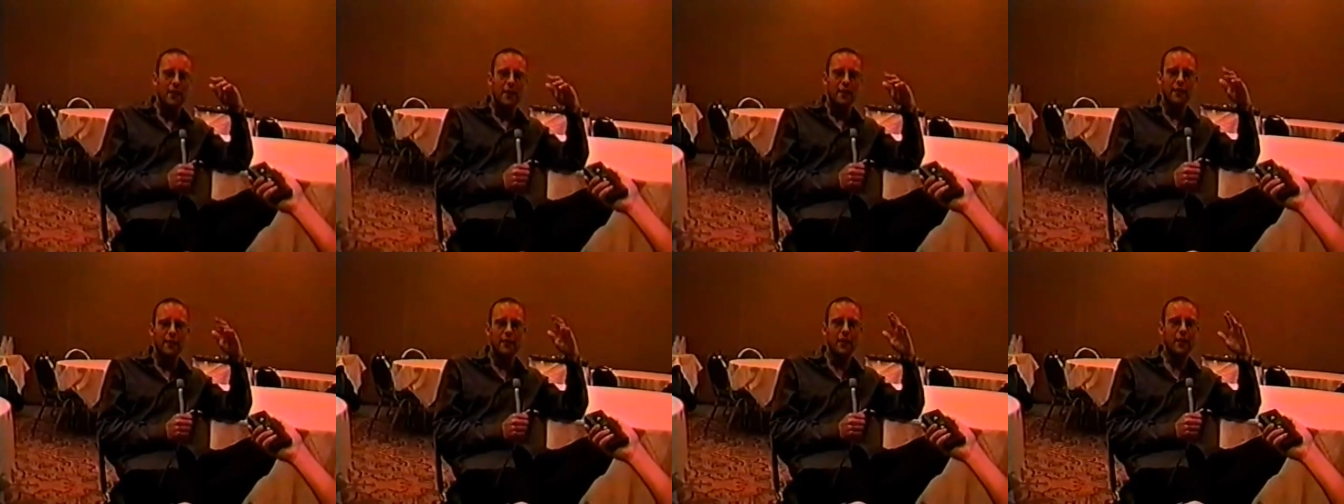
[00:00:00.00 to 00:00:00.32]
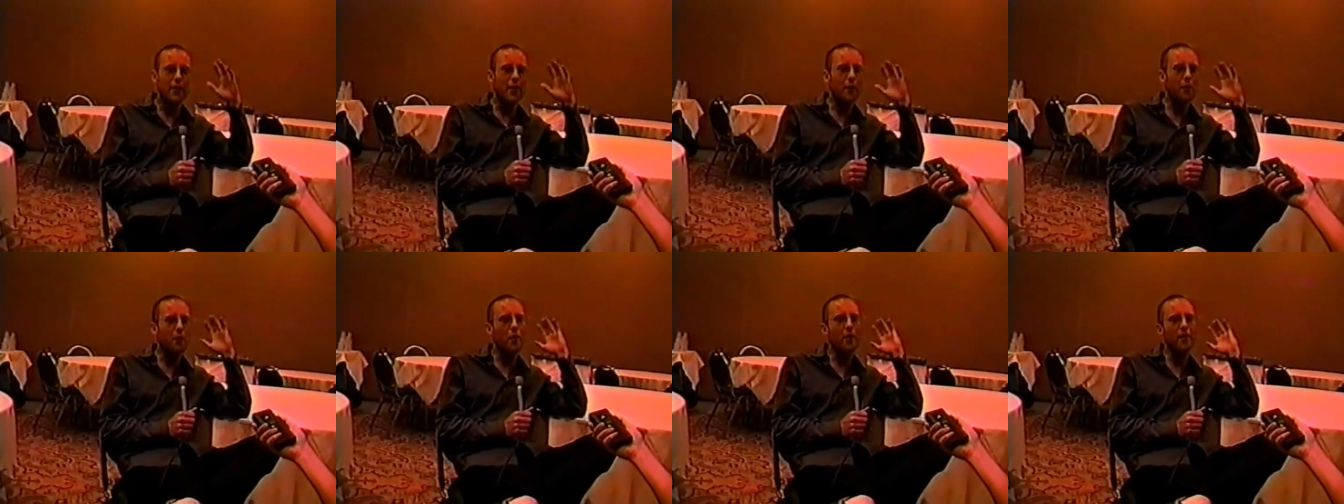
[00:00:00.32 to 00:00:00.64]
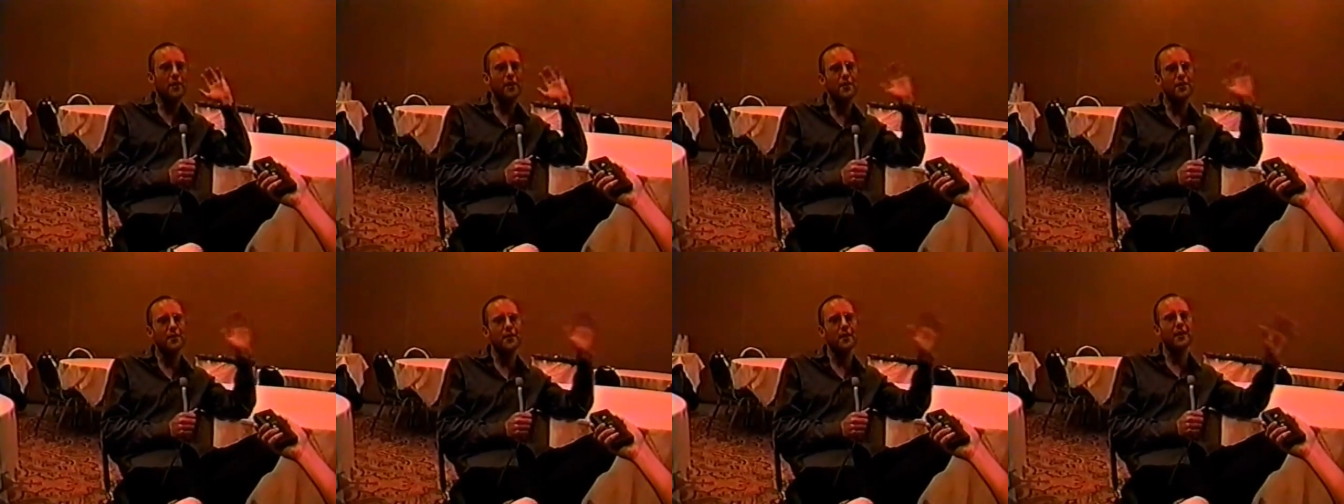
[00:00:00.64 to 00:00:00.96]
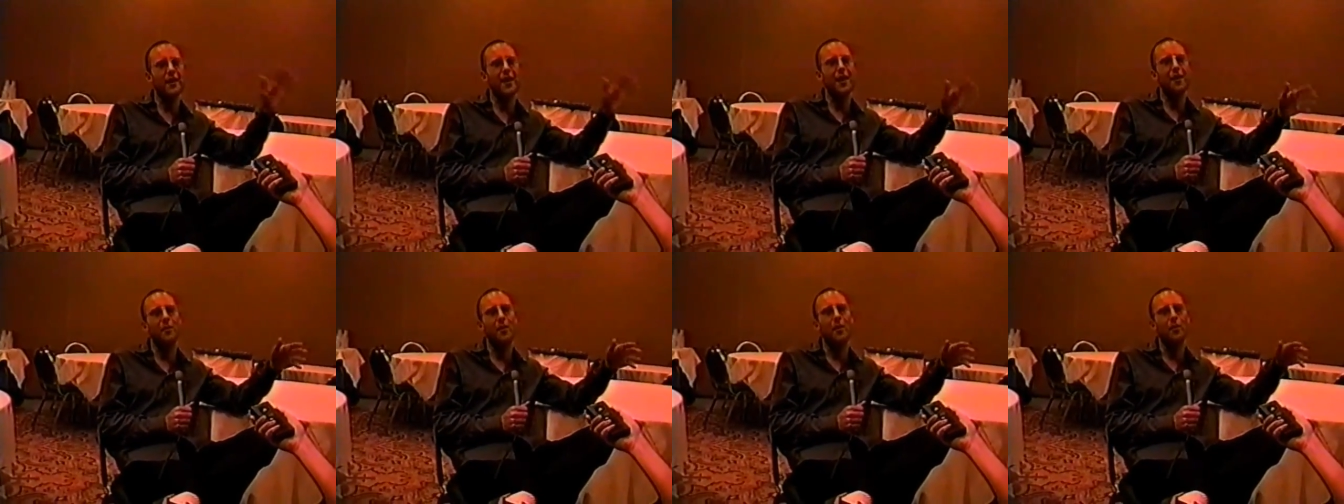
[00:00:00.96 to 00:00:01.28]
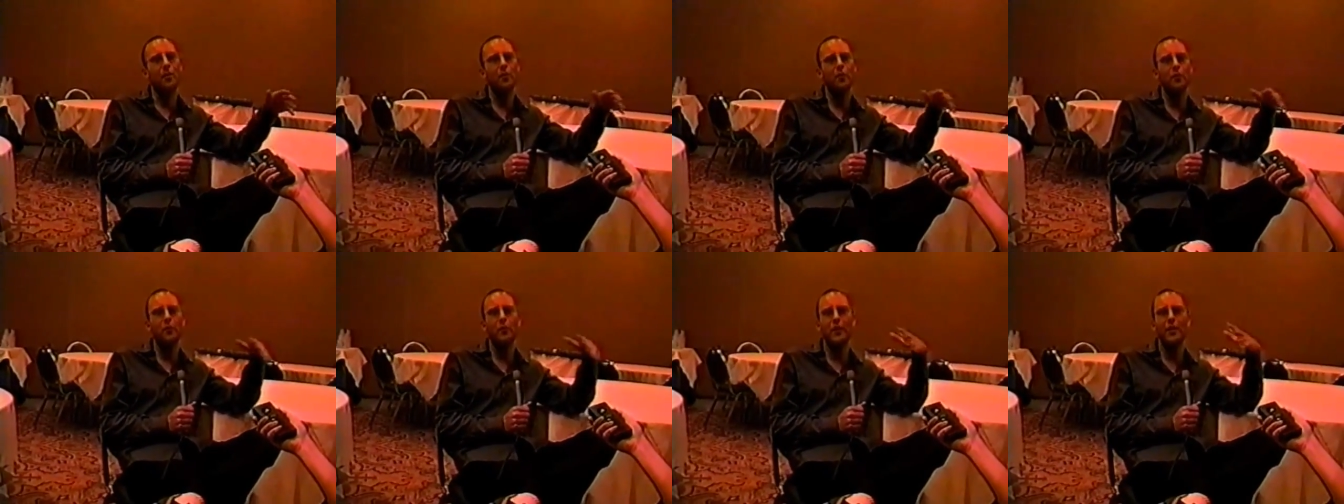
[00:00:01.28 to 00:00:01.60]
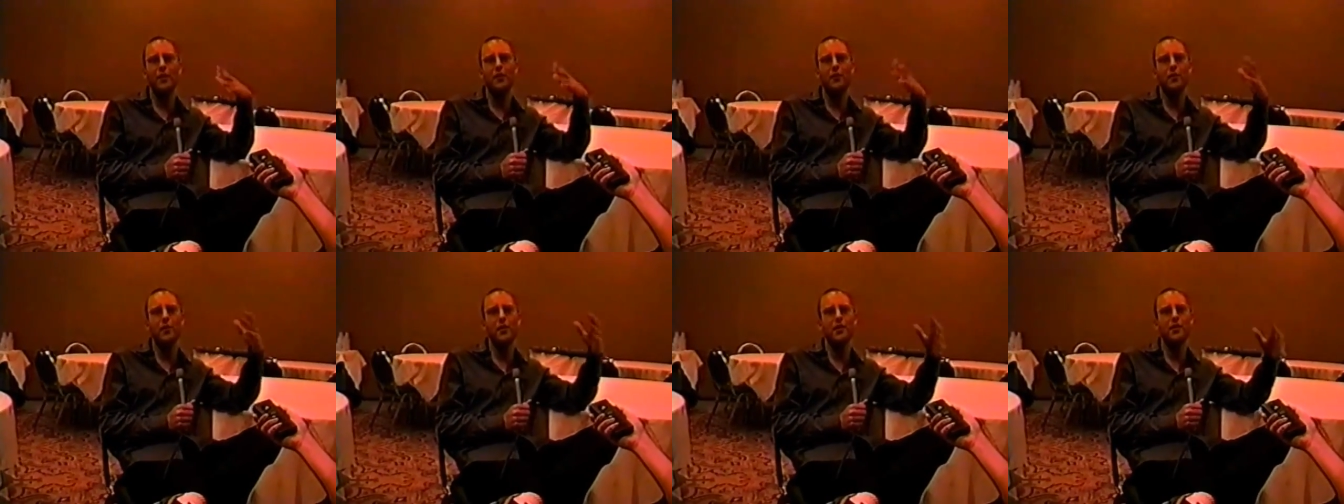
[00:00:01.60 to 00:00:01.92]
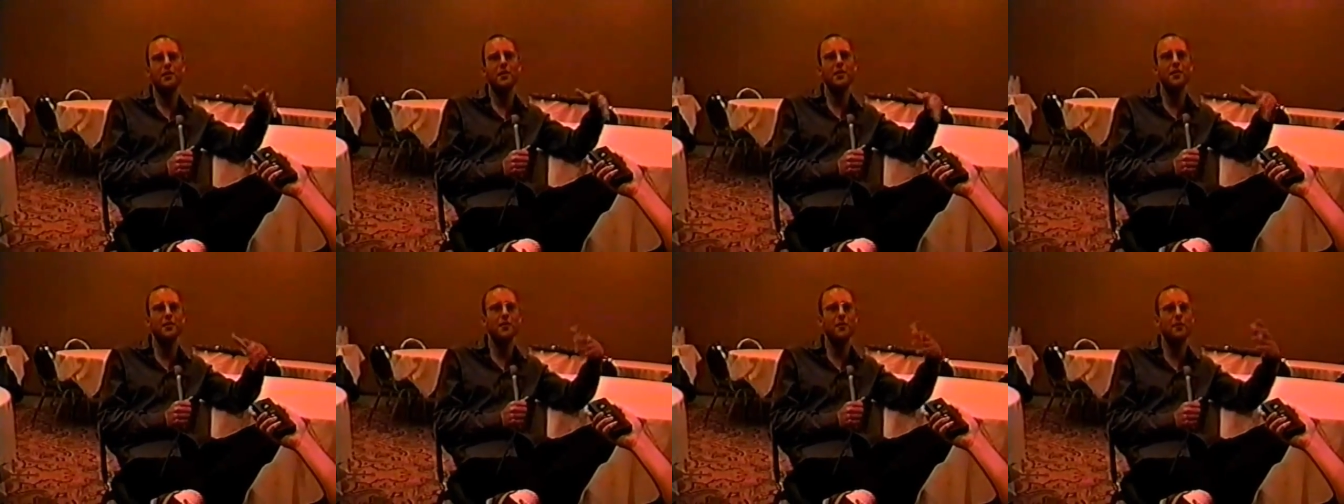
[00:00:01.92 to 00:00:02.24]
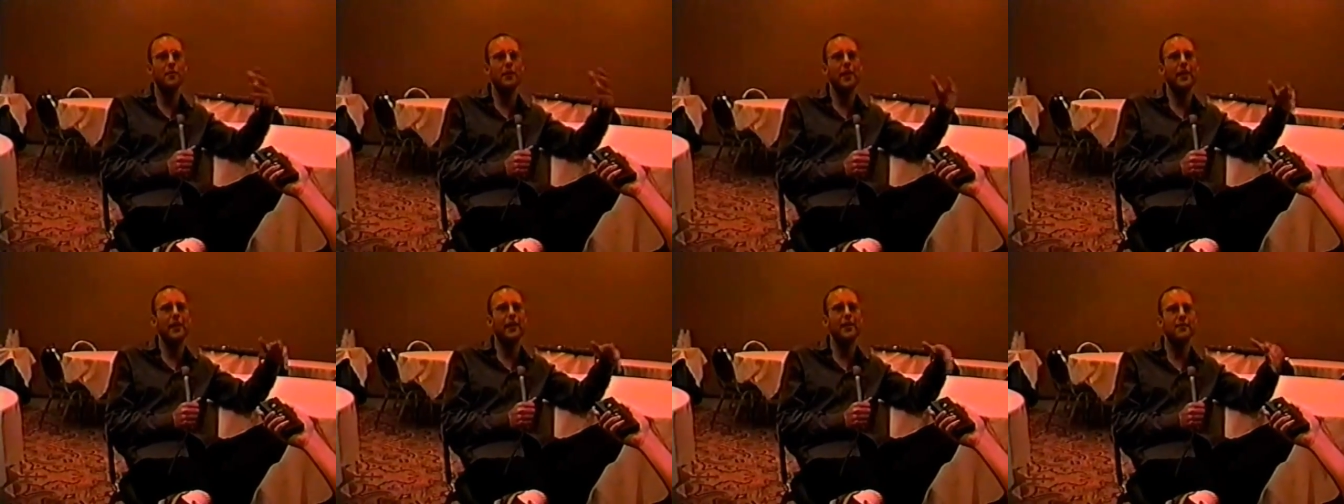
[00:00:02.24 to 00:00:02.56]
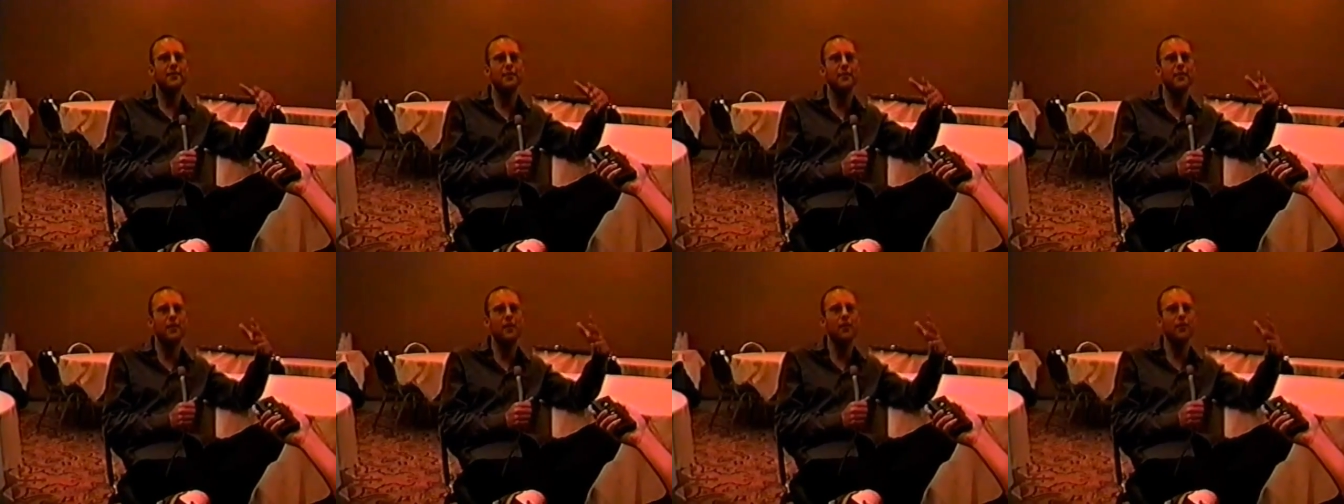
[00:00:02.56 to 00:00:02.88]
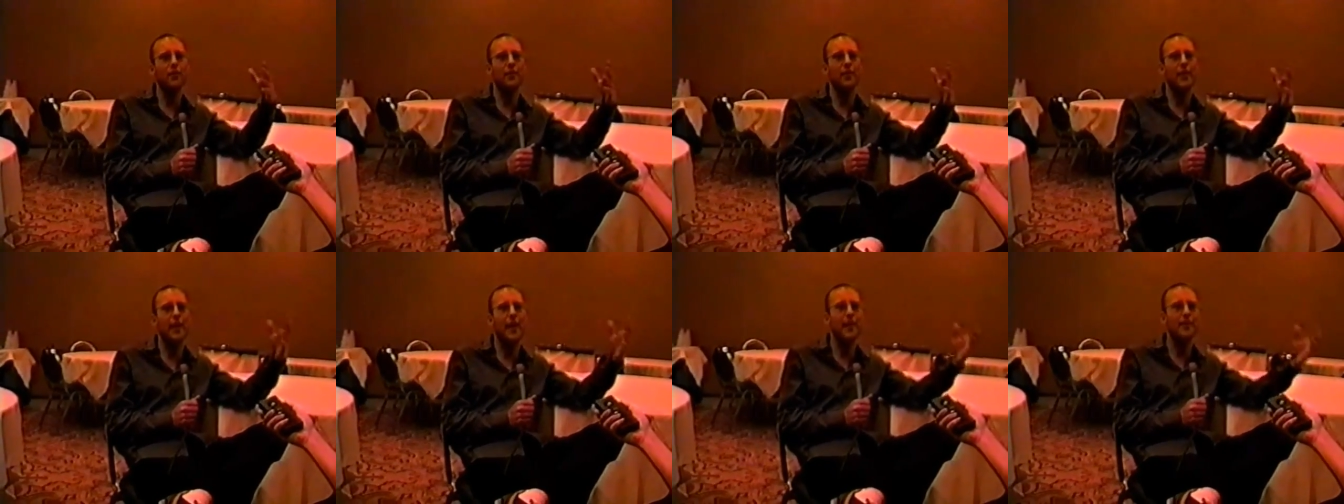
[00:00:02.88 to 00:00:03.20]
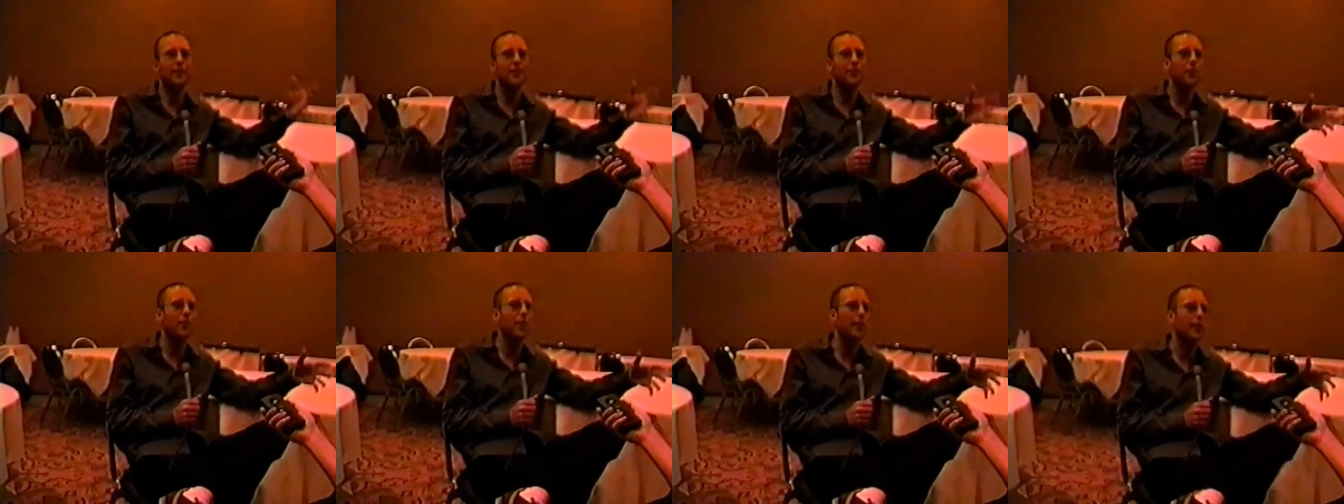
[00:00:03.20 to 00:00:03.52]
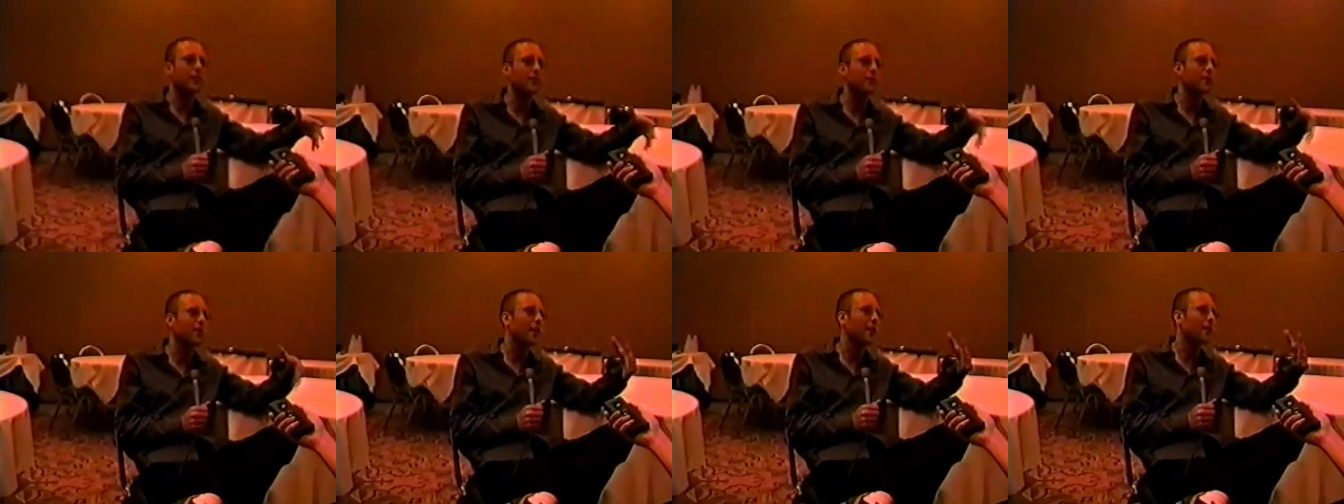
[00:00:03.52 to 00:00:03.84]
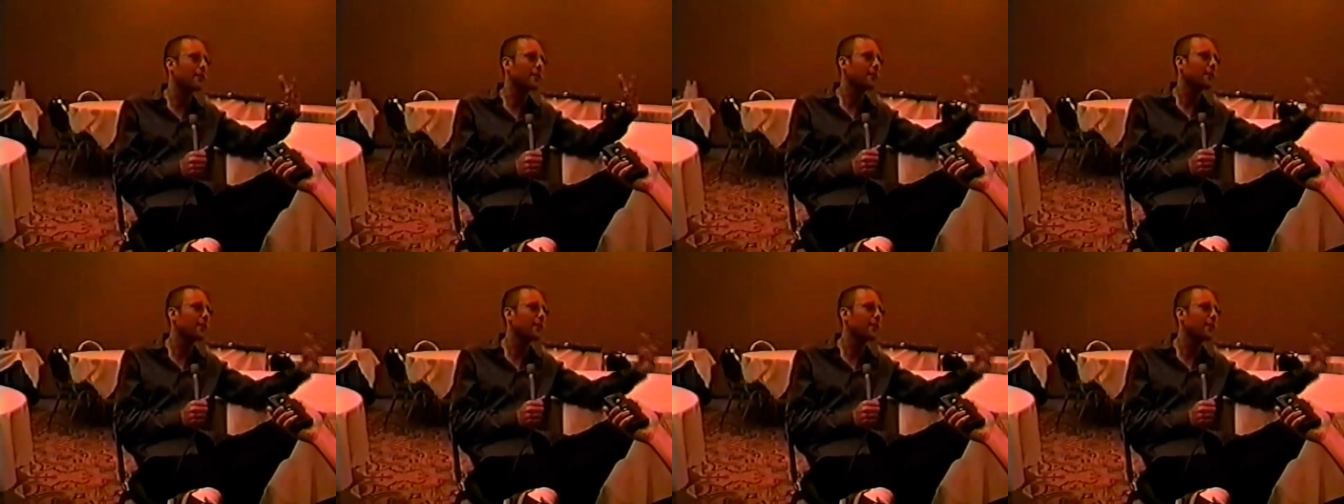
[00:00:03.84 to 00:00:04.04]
you know, they were auditioning a lot of people, and when you, when you see somebody, I guess you know the casting directors a lot.